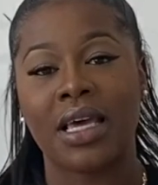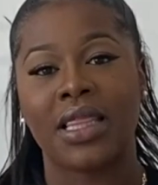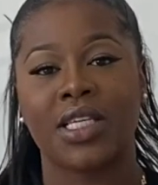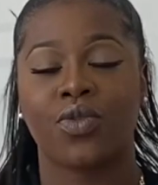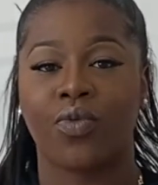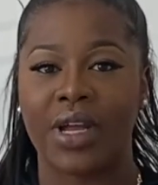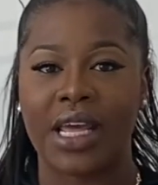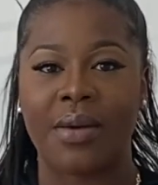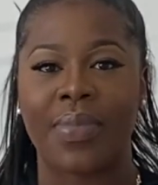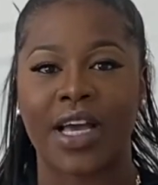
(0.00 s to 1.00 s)
This will really
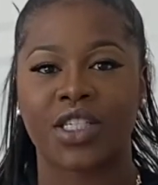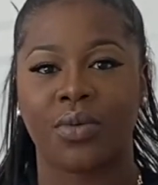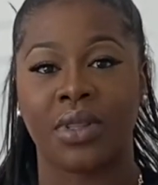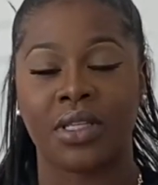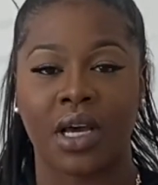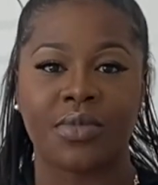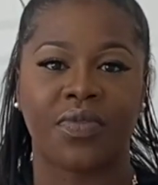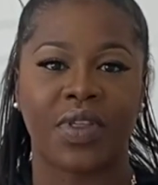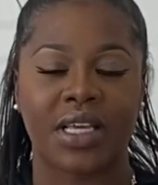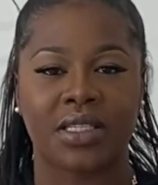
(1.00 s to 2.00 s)
impact you in terms of
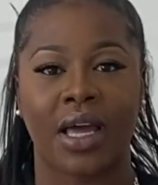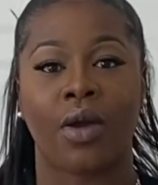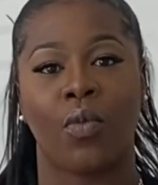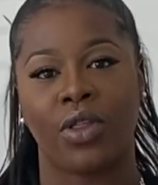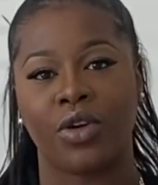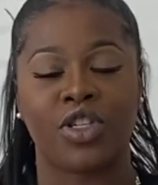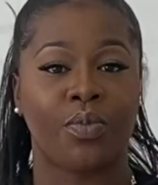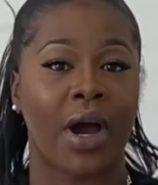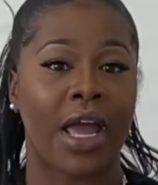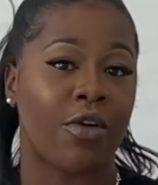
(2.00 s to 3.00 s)
things like whether you should
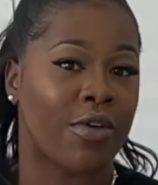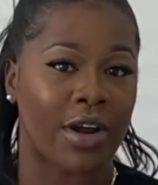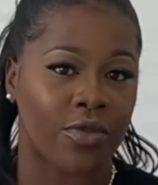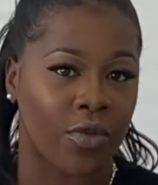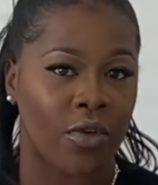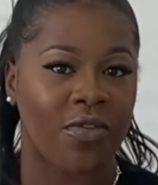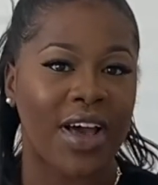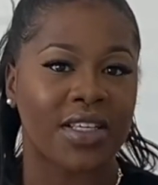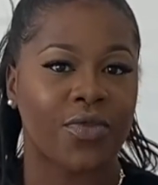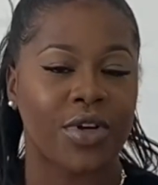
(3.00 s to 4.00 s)
buy a ground floor
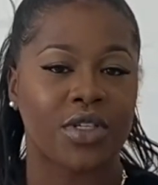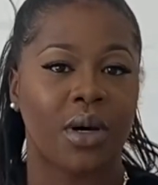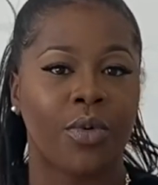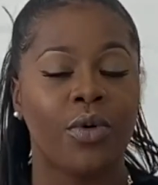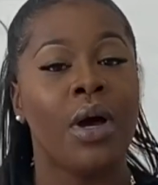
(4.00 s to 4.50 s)
flat, for example,